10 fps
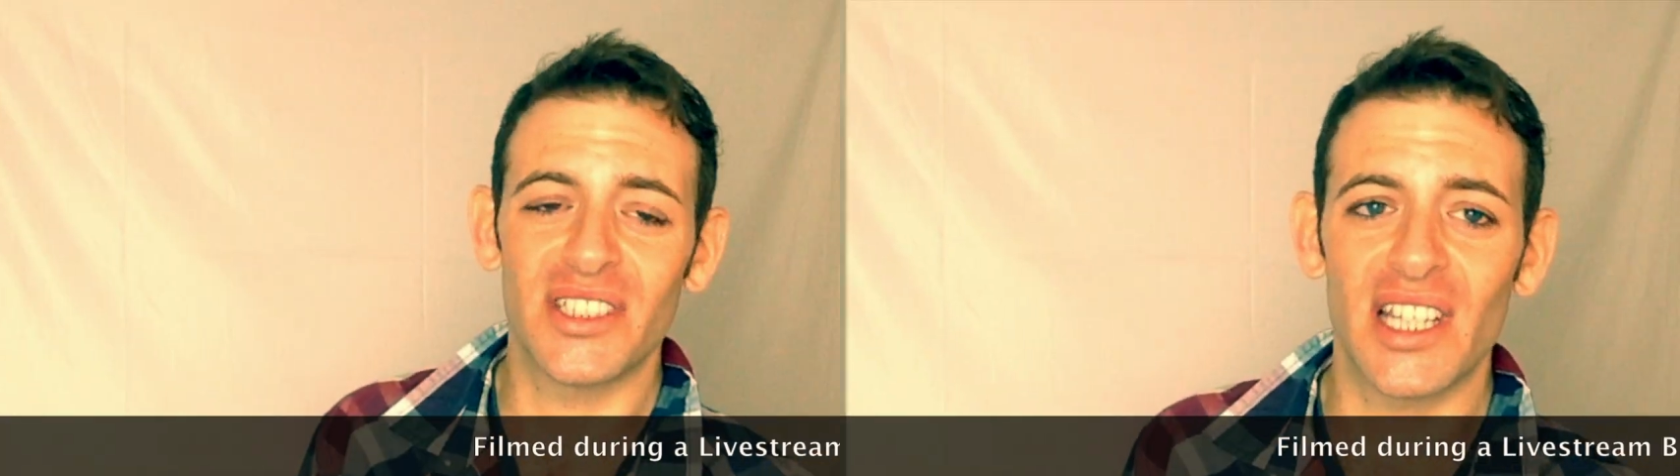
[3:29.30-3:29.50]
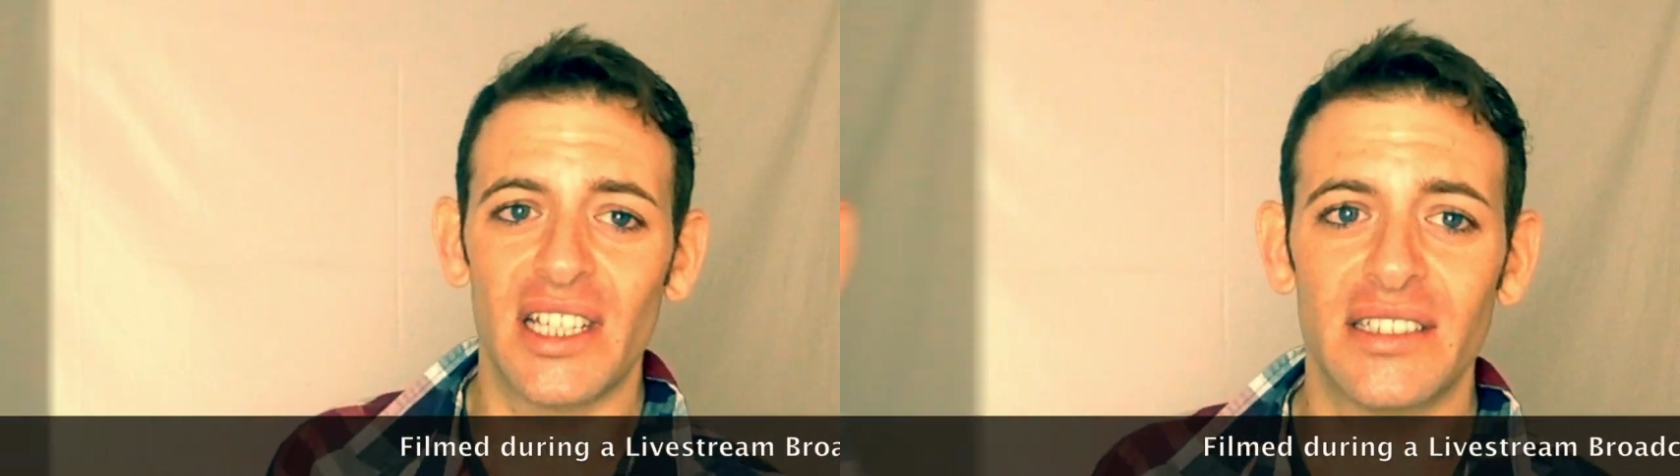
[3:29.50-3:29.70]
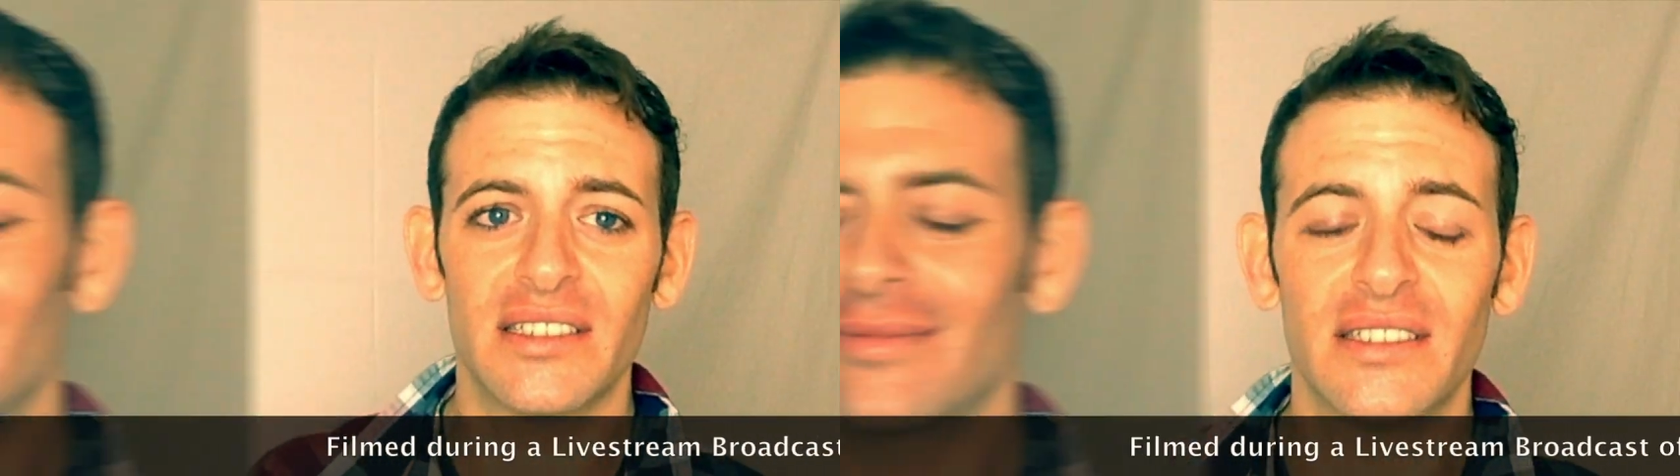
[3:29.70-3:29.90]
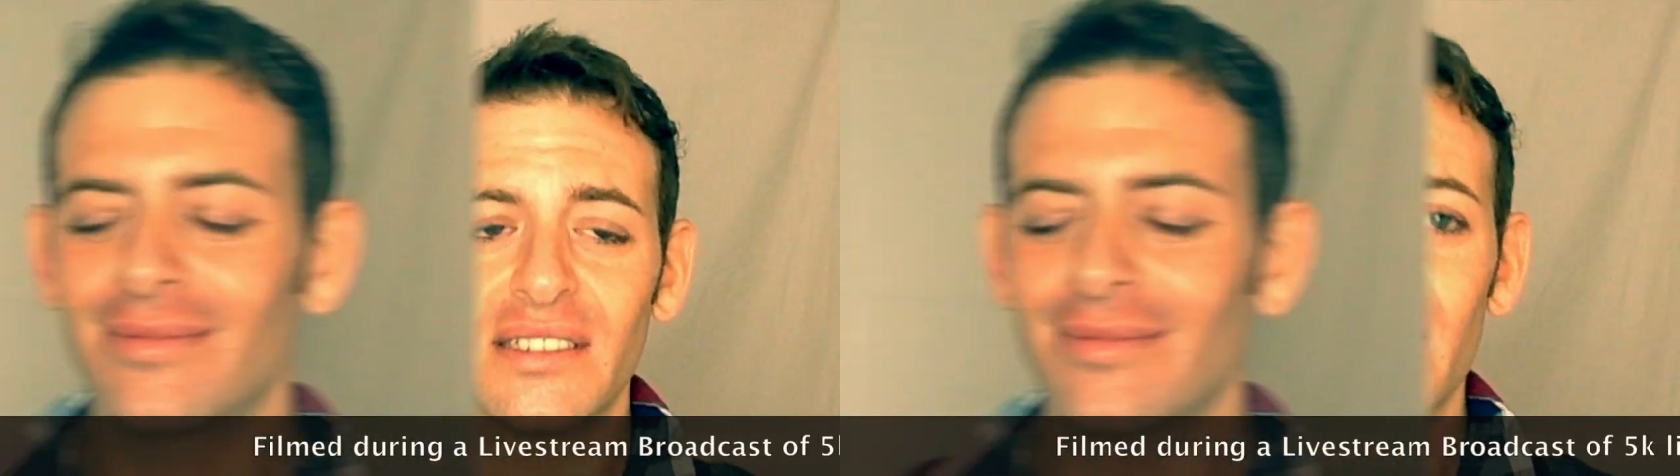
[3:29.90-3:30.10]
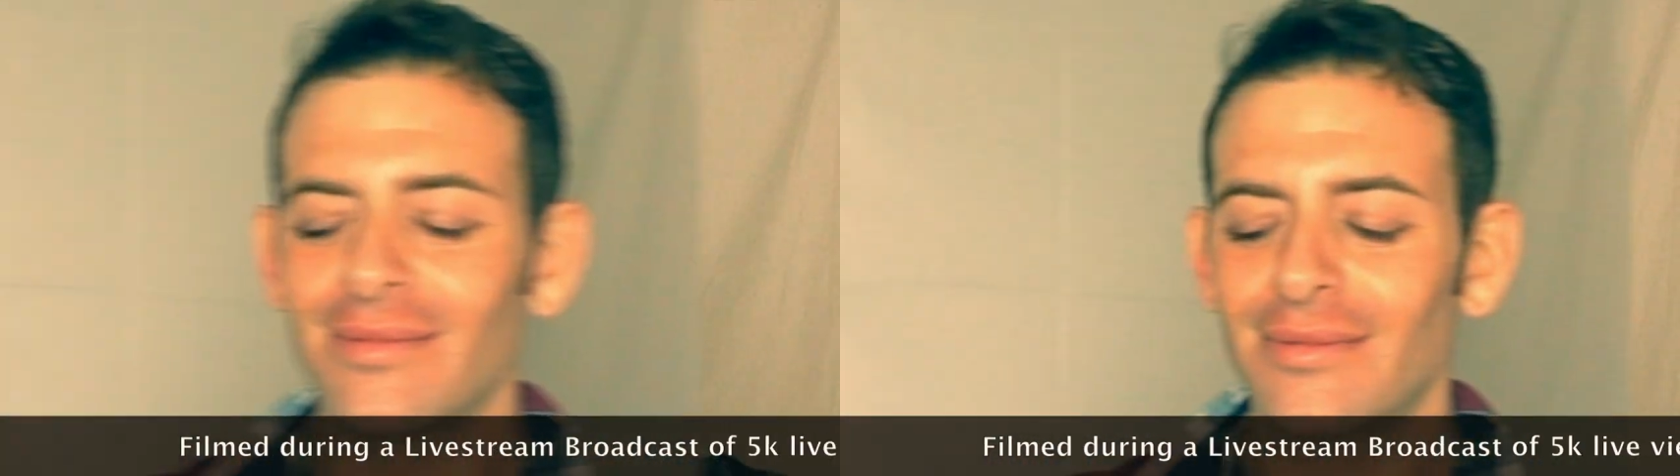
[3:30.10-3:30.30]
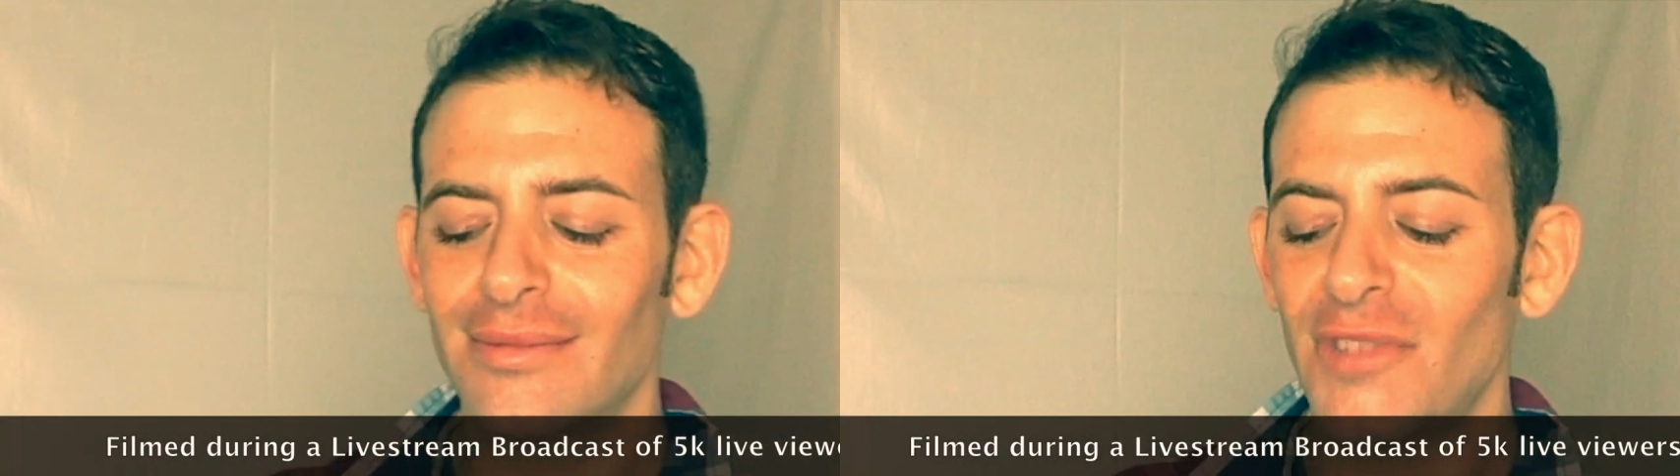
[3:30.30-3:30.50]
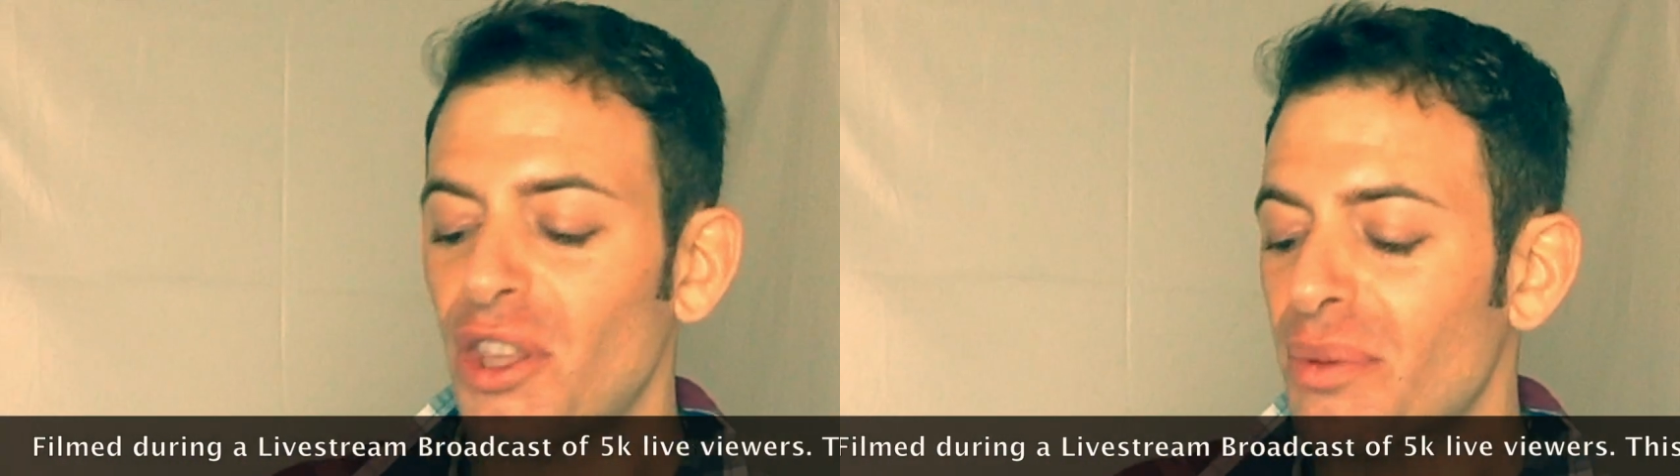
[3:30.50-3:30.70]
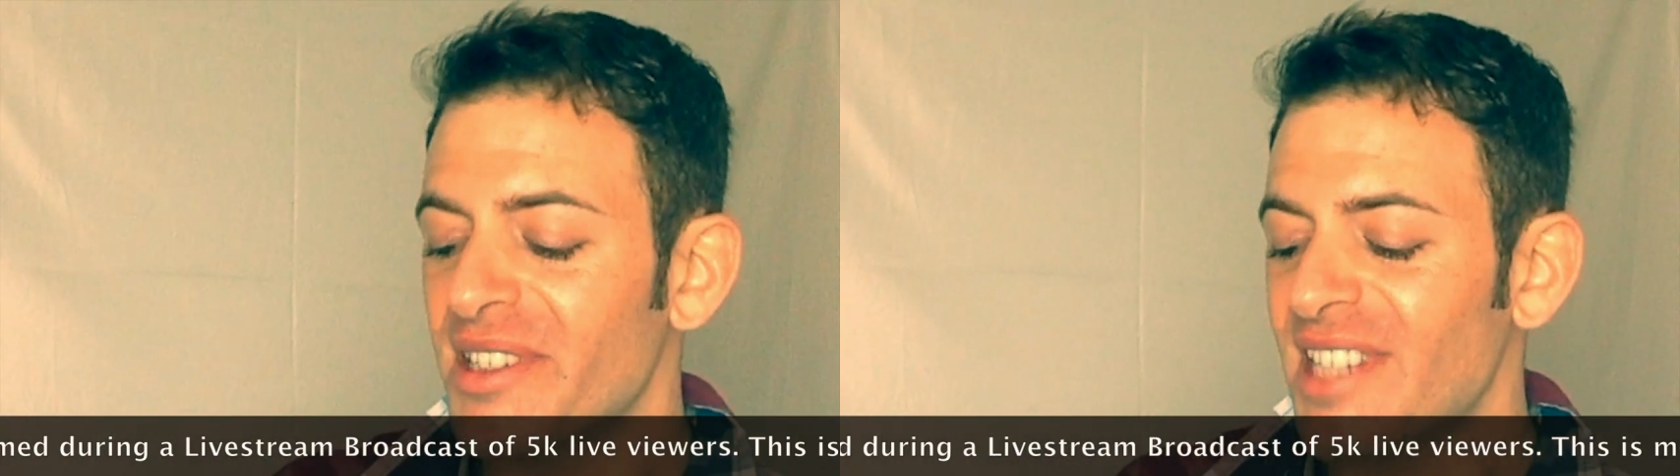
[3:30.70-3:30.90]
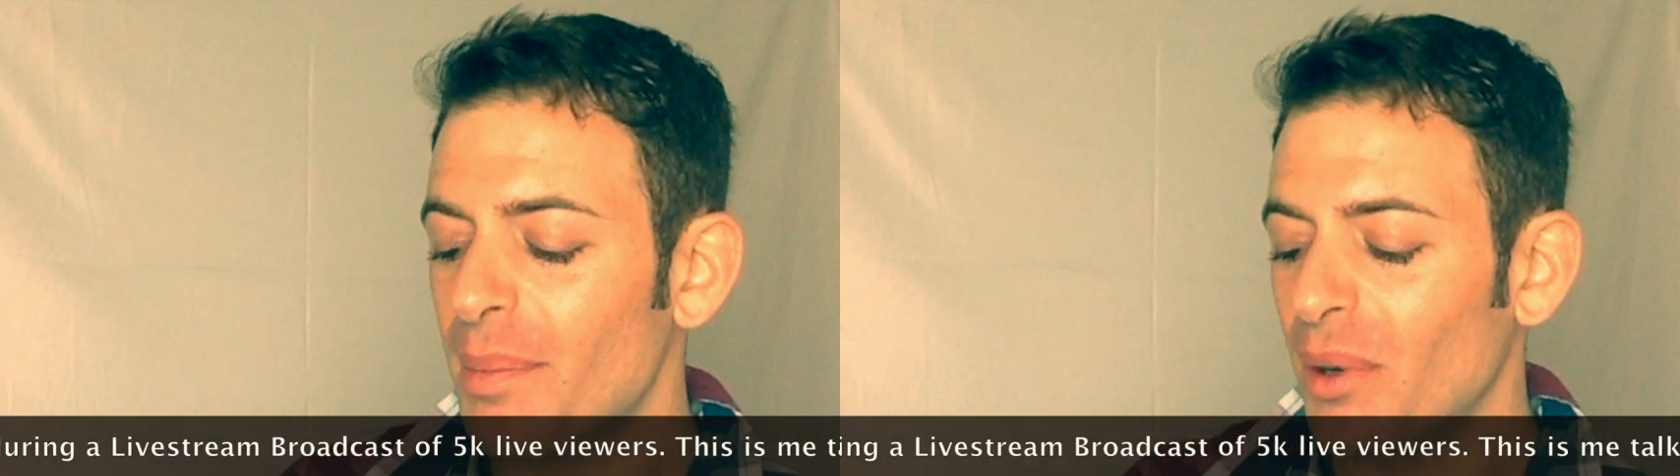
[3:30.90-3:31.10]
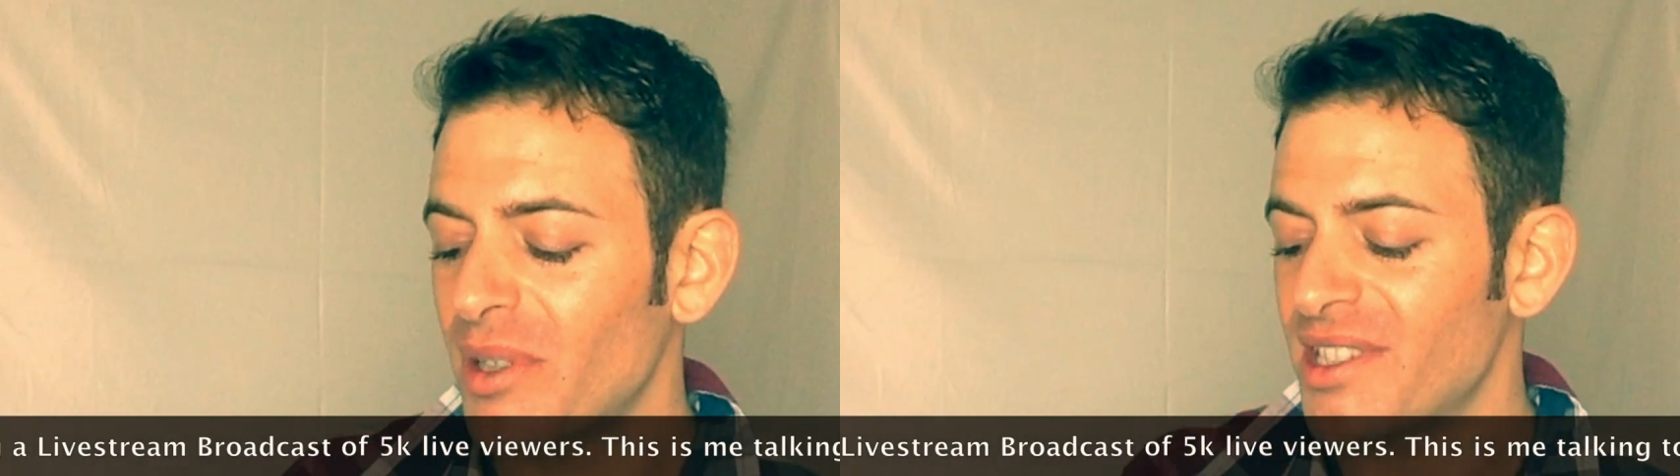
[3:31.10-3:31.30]
say that. They're three
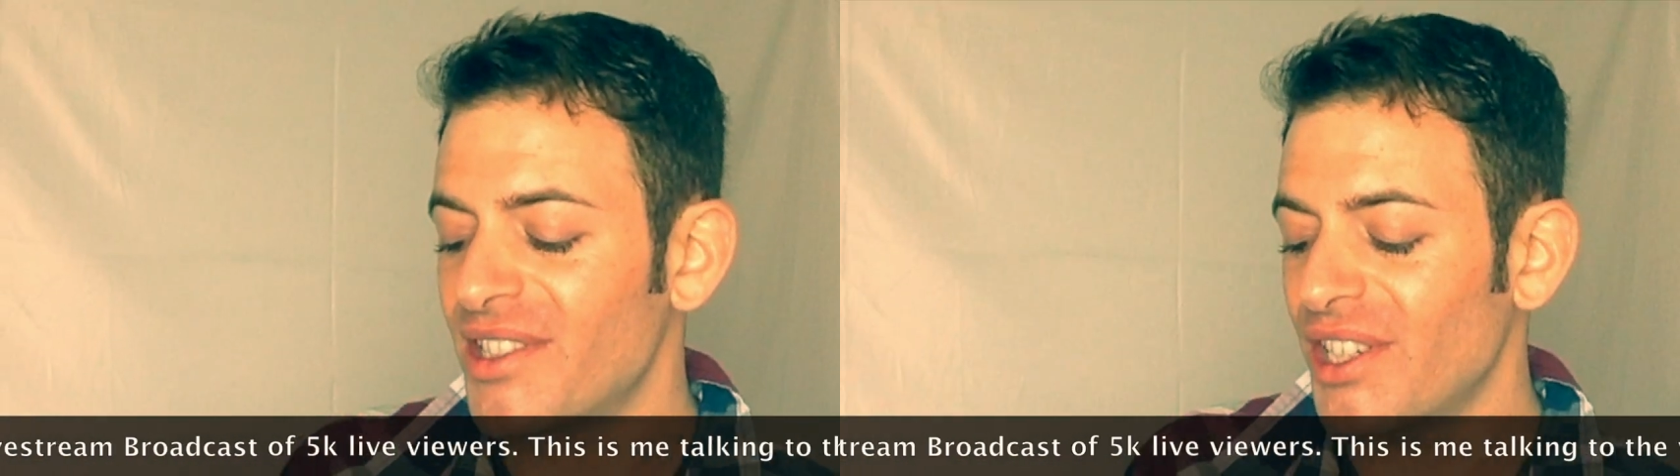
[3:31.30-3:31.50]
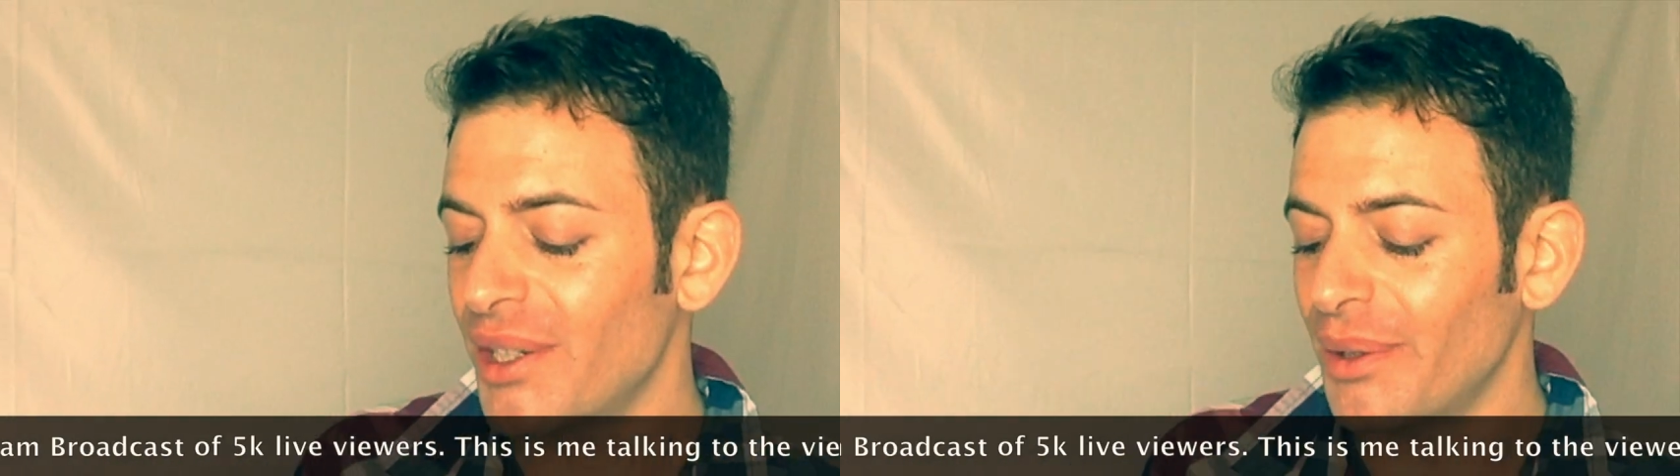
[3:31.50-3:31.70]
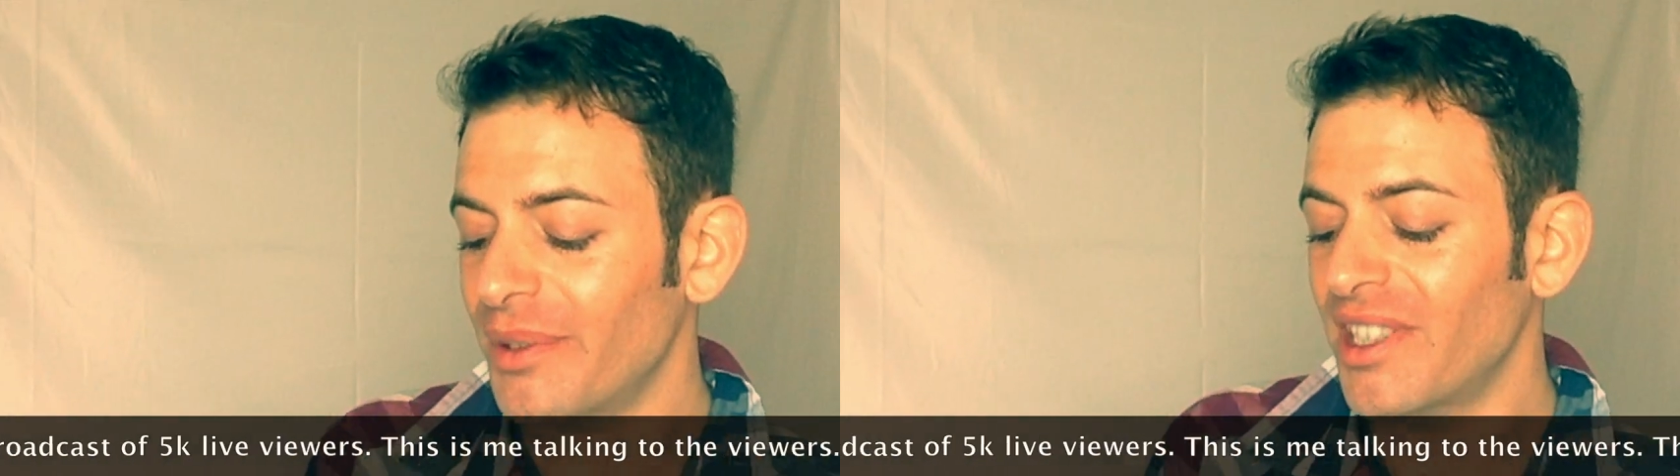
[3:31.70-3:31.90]
separate ones too.